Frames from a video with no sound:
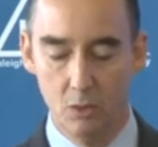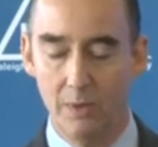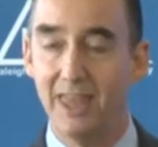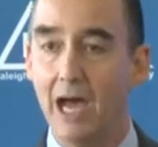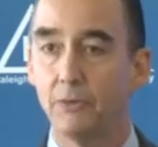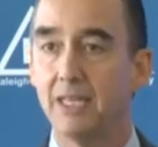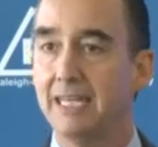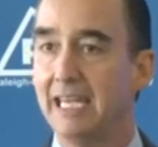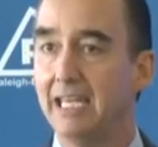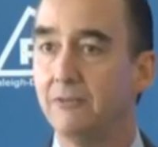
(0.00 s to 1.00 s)
without the
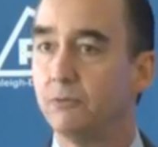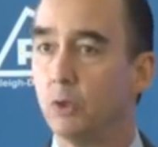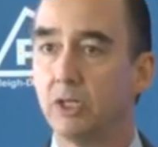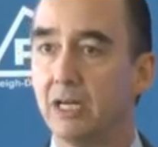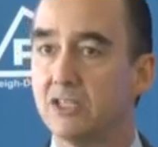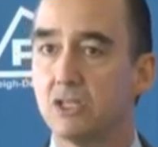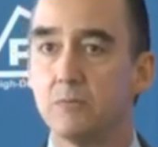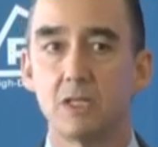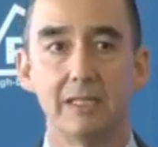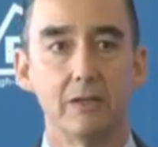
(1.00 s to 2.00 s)
need for
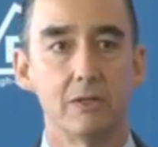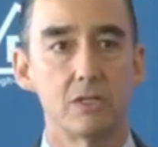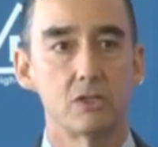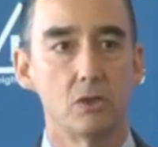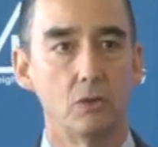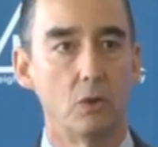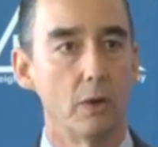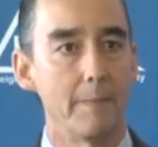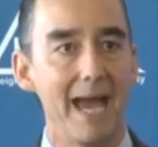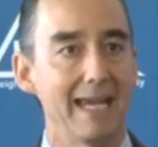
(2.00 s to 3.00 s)
customs clearance
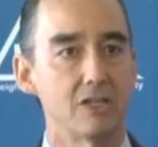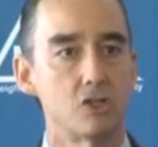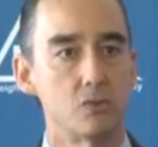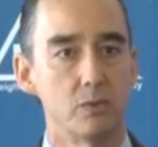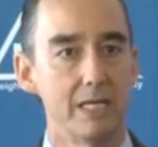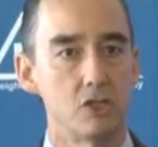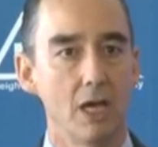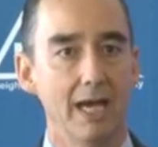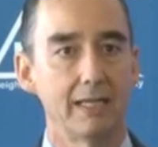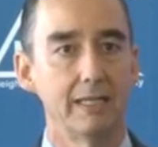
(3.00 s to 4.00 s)
or baggage
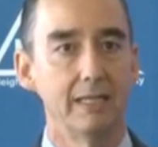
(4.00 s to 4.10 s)
recheck